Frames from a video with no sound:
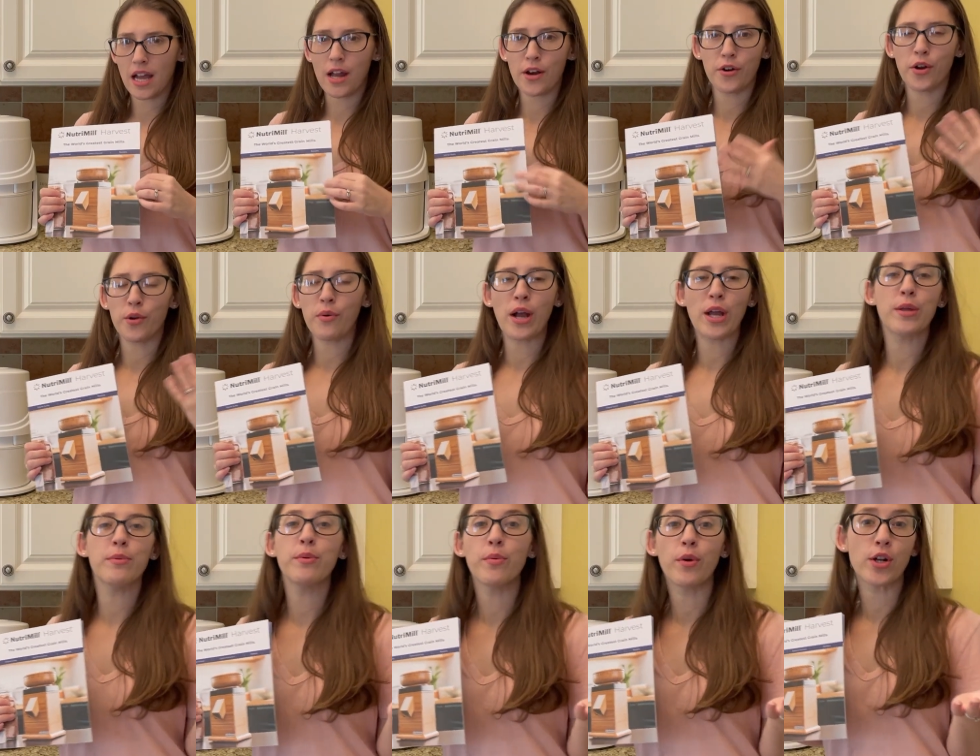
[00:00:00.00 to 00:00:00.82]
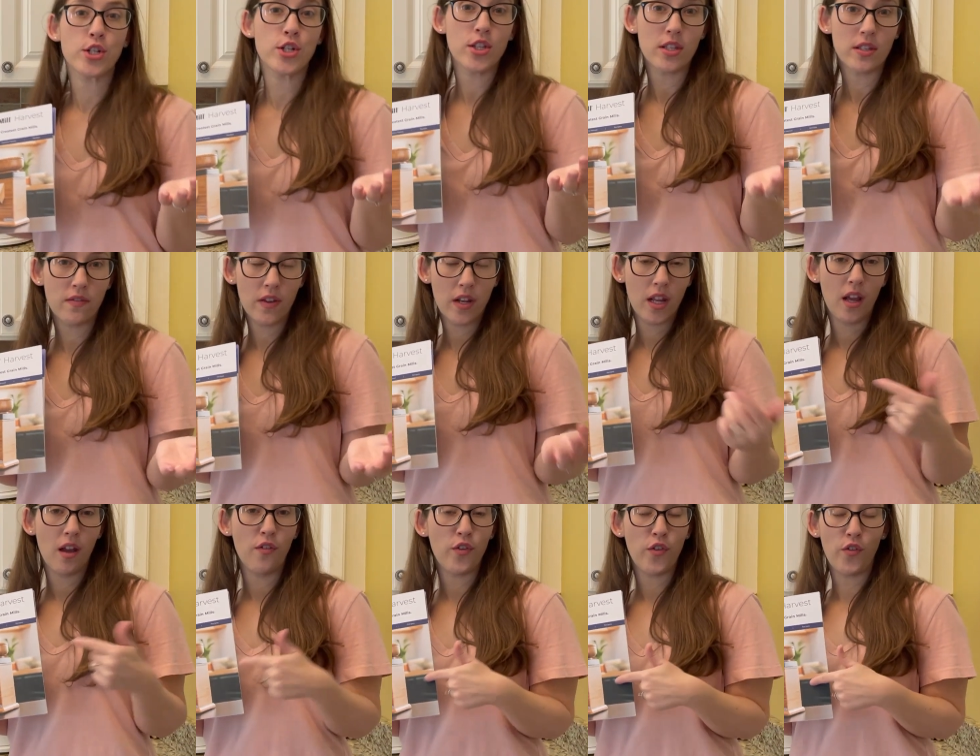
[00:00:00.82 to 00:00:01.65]
I don't know why you'd be watching this
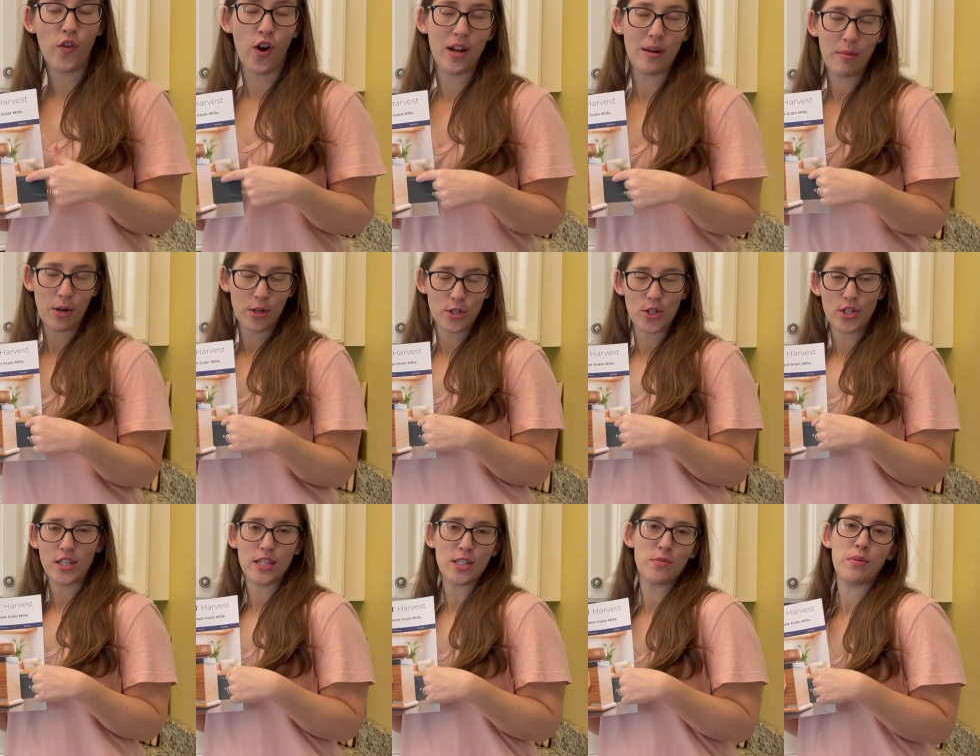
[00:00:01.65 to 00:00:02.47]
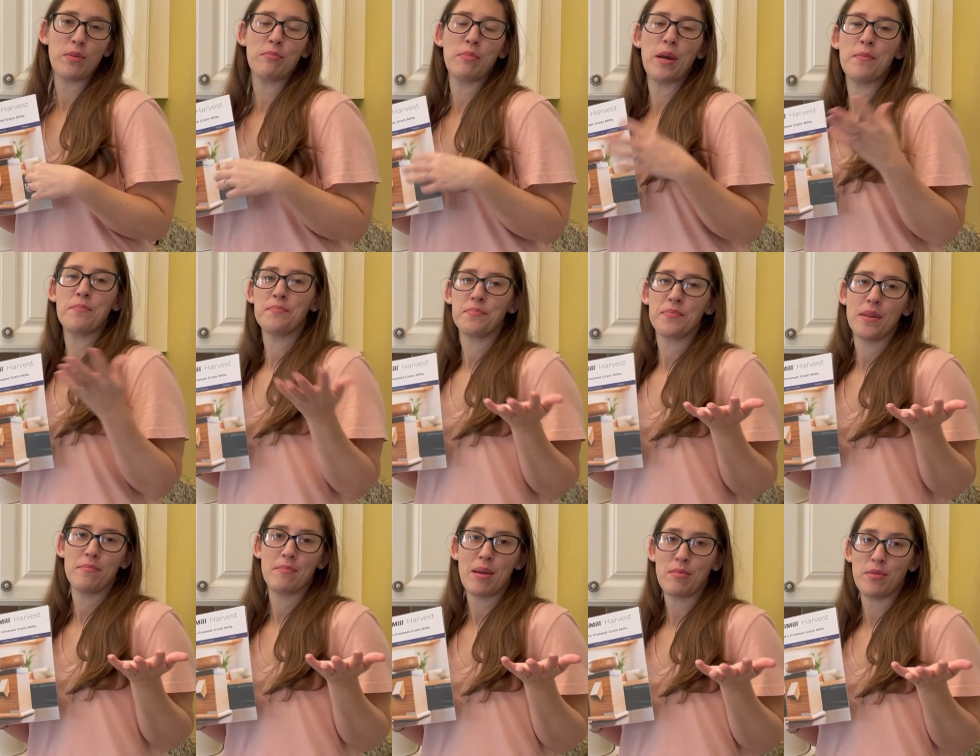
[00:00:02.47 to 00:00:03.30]
video if you've already purchased this one, but
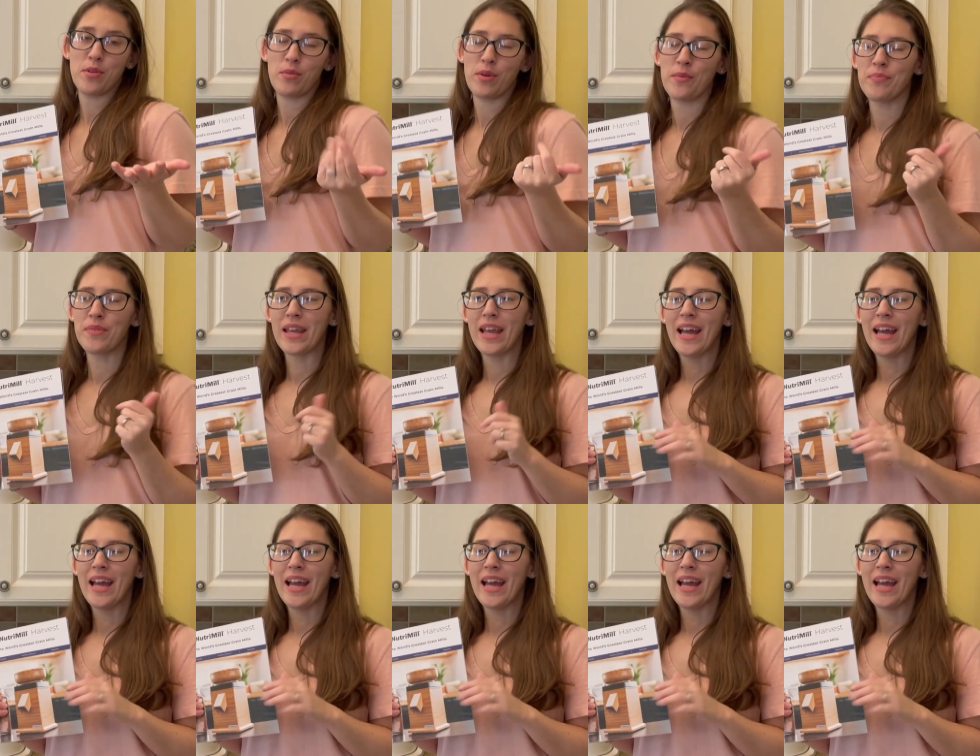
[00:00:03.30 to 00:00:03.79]
maybe you will.